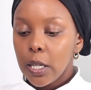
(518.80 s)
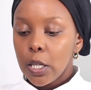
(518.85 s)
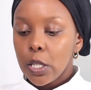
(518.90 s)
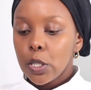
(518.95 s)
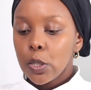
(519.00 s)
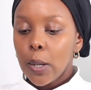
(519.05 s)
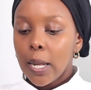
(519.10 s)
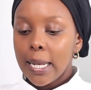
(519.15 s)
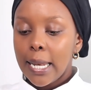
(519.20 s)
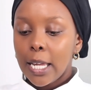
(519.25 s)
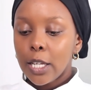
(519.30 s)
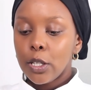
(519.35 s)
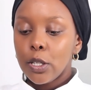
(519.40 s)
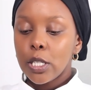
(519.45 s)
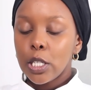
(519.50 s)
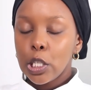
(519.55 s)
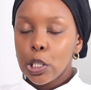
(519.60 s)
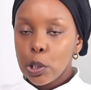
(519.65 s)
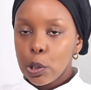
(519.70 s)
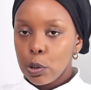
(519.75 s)
So I like
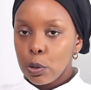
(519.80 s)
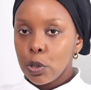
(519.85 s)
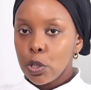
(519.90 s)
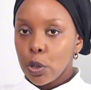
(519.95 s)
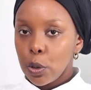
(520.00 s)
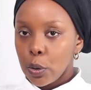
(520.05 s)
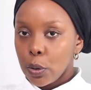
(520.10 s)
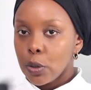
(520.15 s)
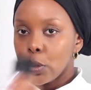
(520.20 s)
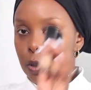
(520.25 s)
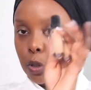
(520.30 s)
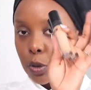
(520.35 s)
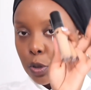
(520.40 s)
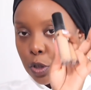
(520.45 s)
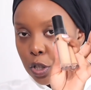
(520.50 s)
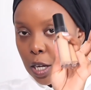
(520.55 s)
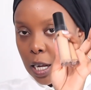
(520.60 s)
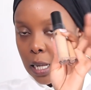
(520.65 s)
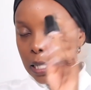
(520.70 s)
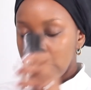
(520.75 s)
using two
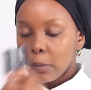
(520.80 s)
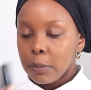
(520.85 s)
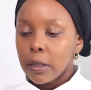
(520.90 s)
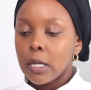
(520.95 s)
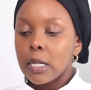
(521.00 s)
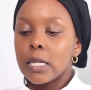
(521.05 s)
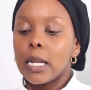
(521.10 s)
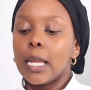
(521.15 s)
shades because